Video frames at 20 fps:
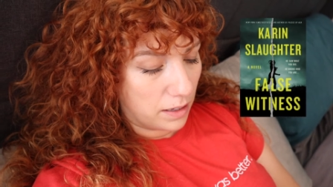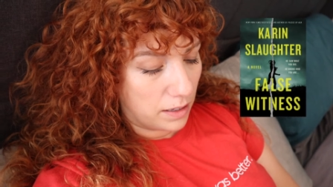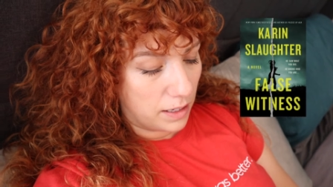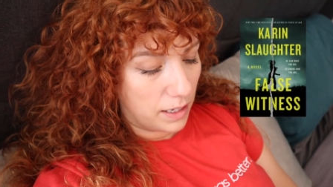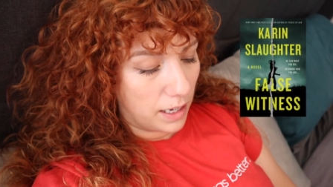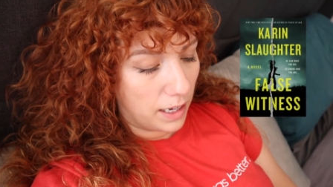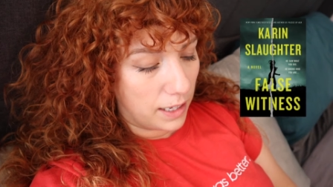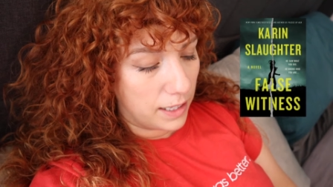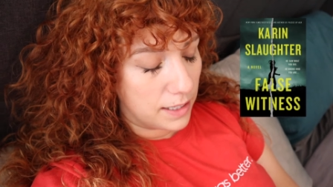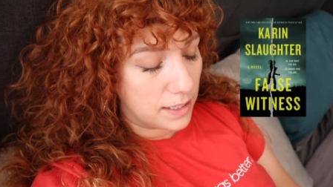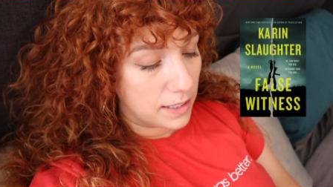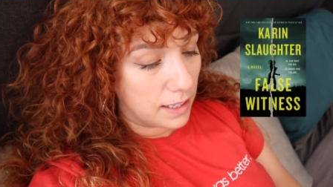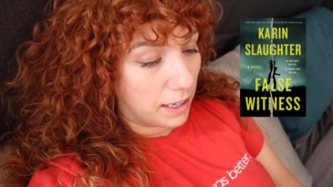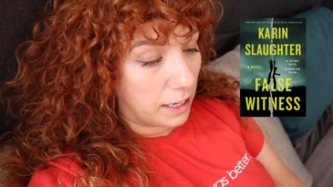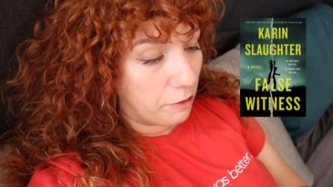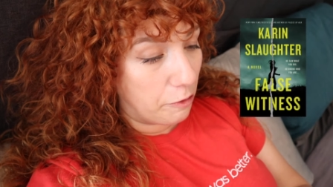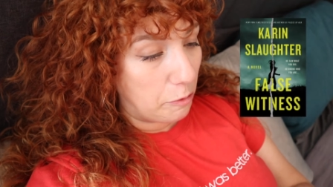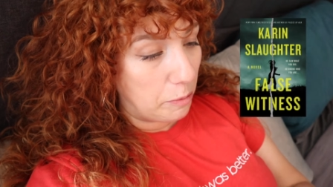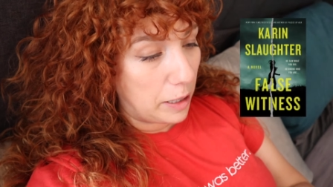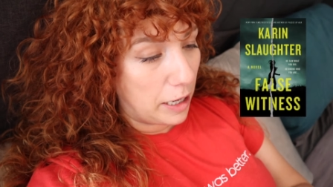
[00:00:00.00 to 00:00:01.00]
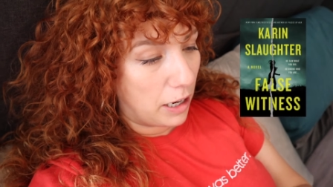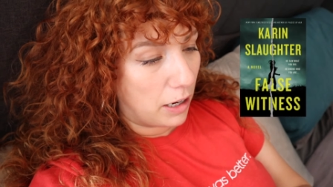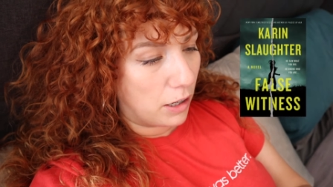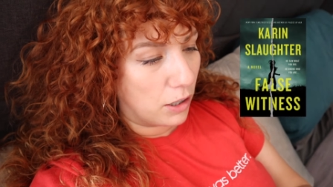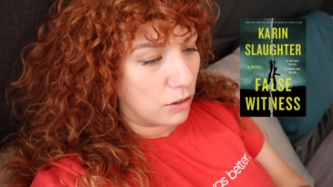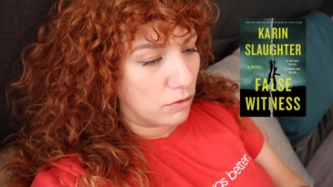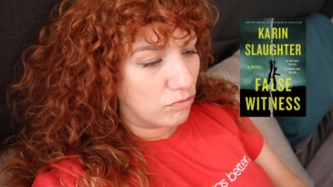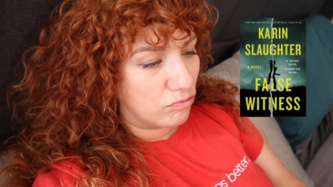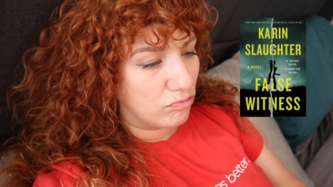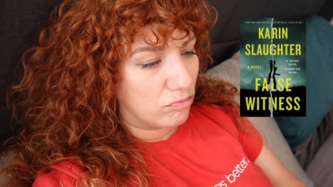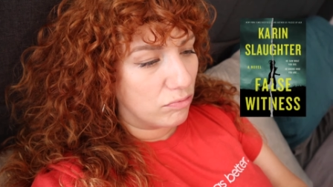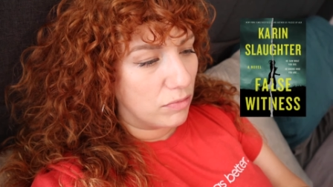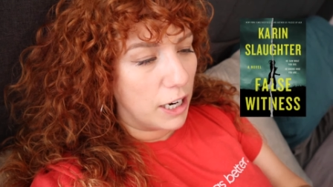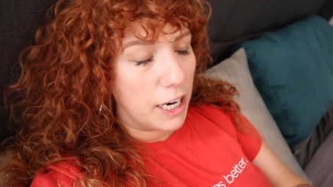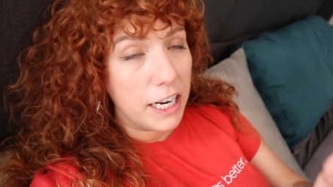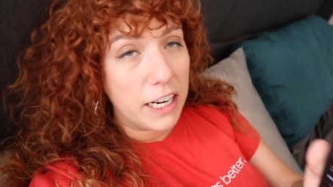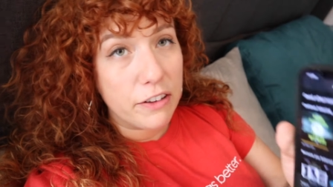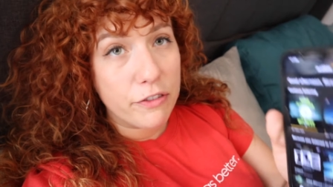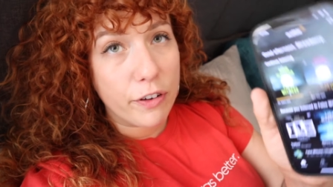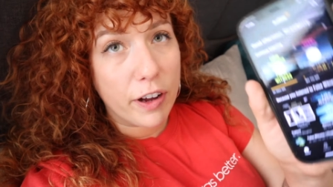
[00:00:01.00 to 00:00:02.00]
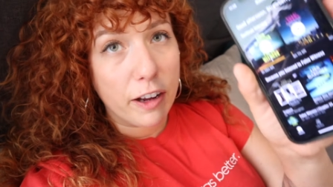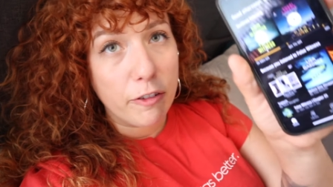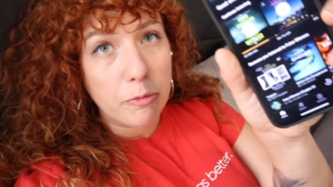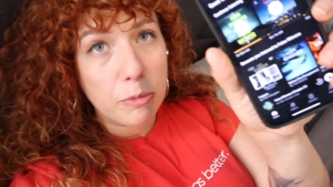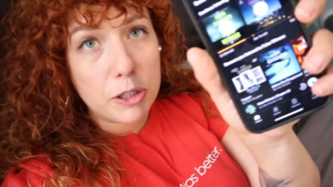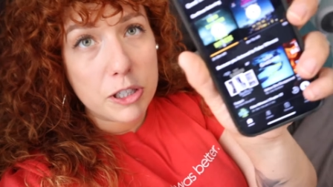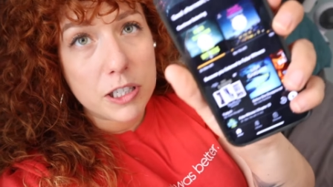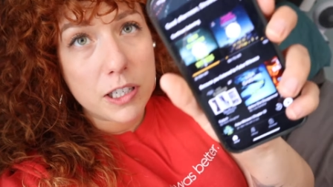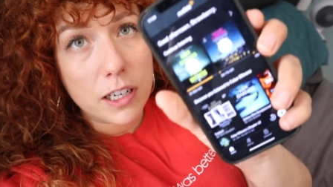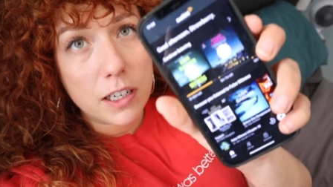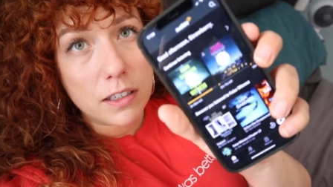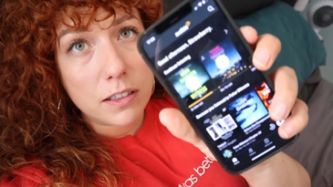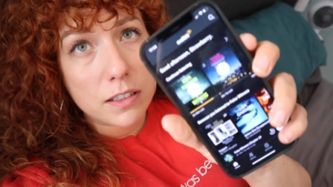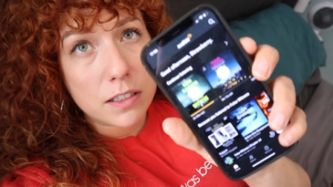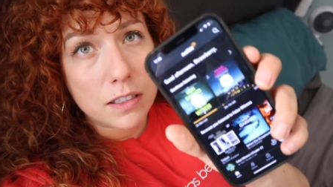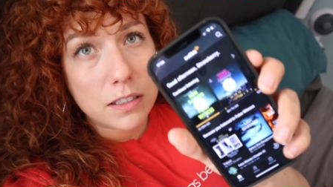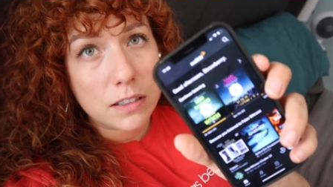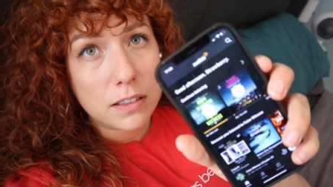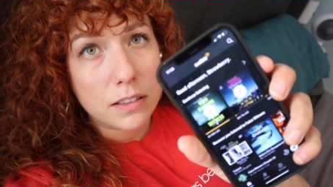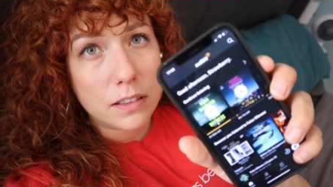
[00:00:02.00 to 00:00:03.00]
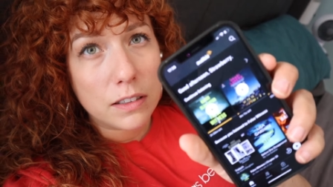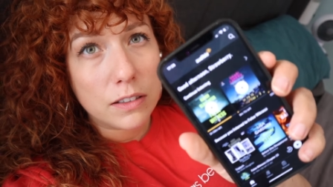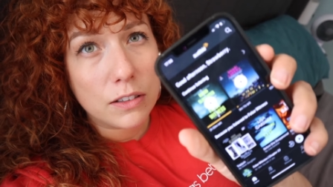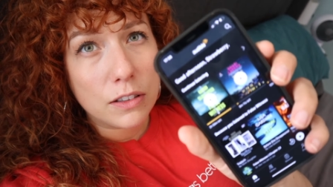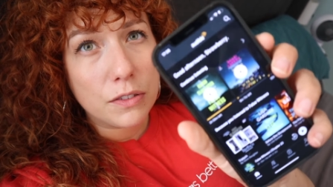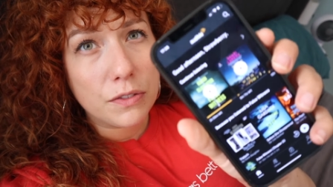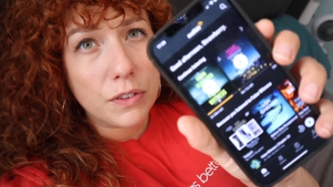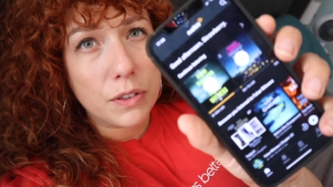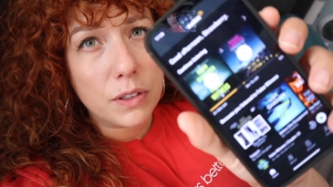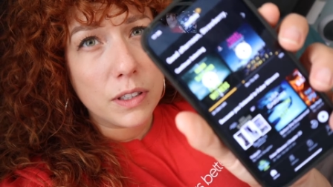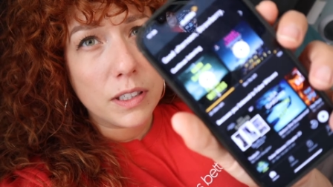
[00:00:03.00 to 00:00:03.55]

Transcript: Yeah, I'd say I'm about 85%. I don't know if you